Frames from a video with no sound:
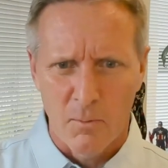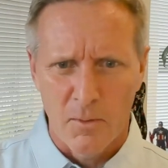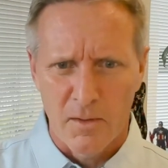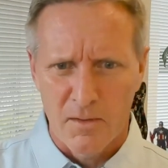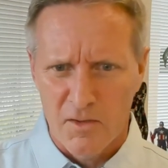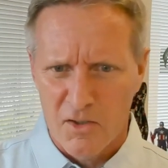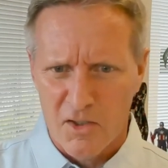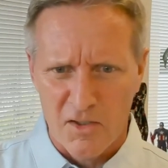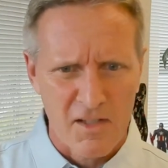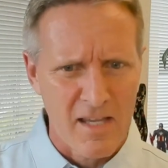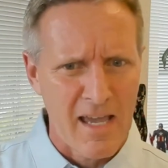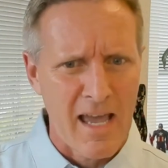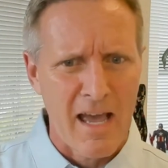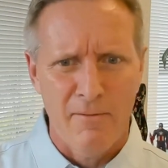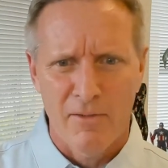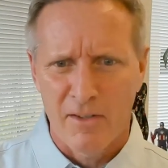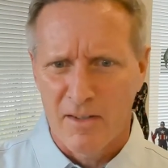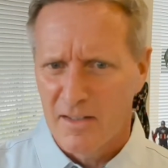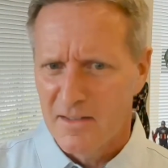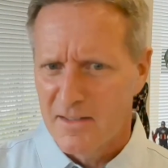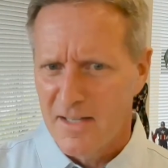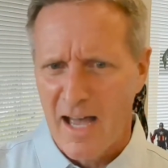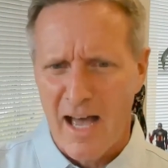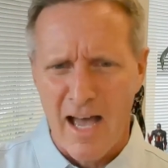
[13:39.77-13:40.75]
with just
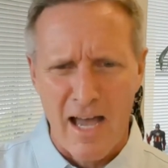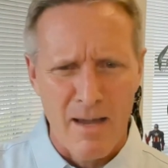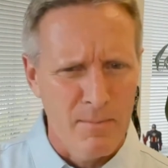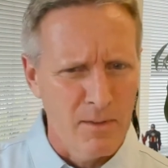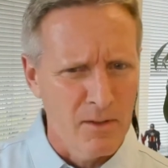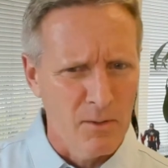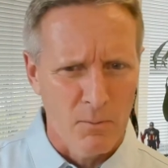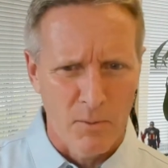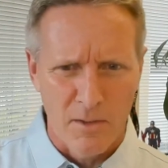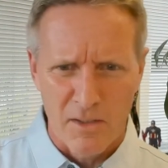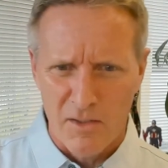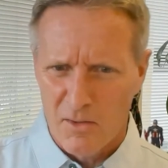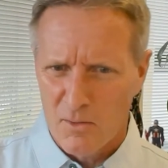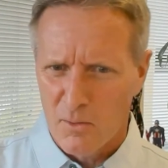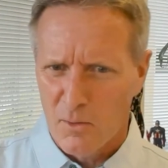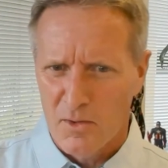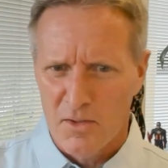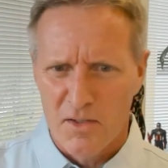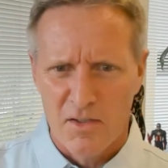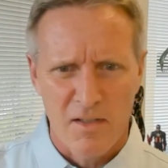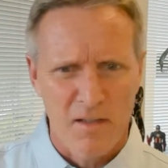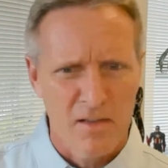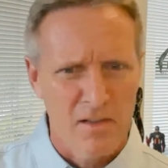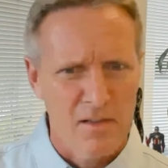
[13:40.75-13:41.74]
having the time and the
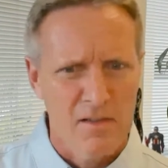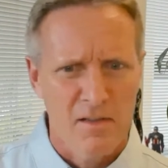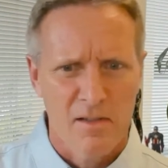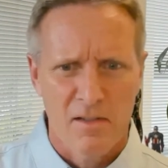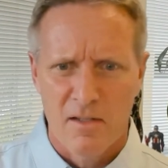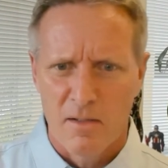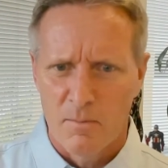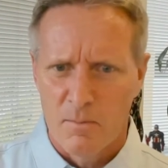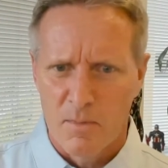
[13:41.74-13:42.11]
resources